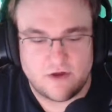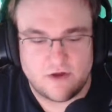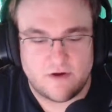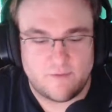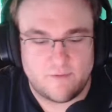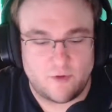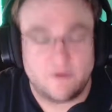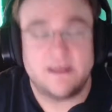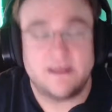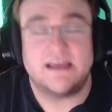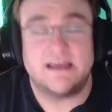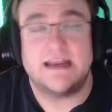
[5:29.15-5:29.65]
I'm
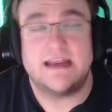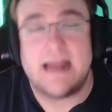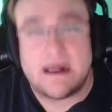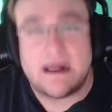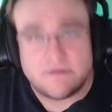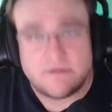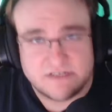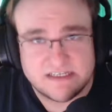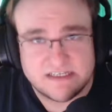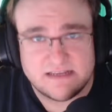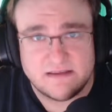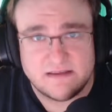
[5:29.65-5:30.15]
only
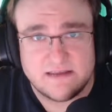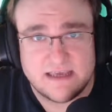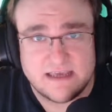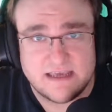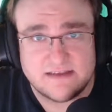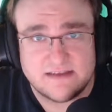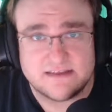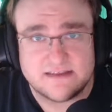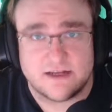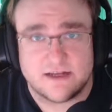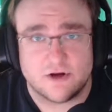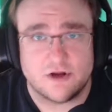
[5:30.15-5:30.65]
announcing
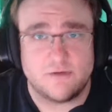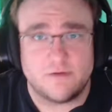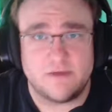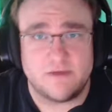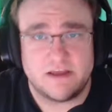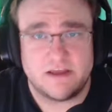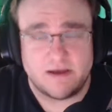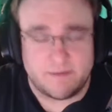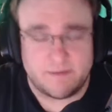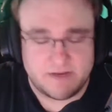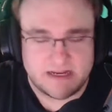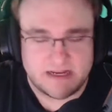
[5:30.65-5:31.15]
things that are going to be
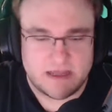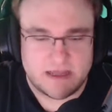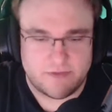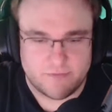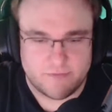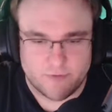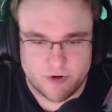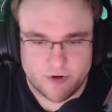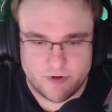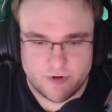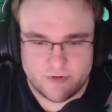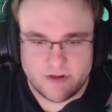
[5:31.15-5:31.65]
coming down the
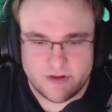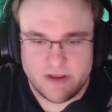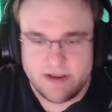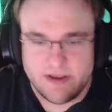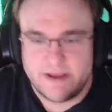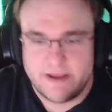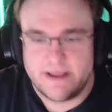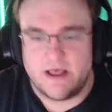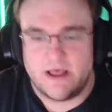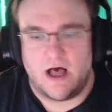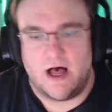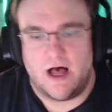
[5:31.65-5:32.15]
road.
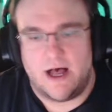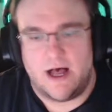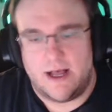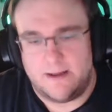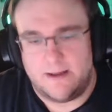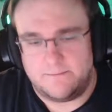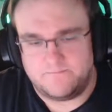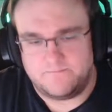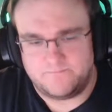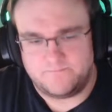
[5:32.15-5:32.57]
The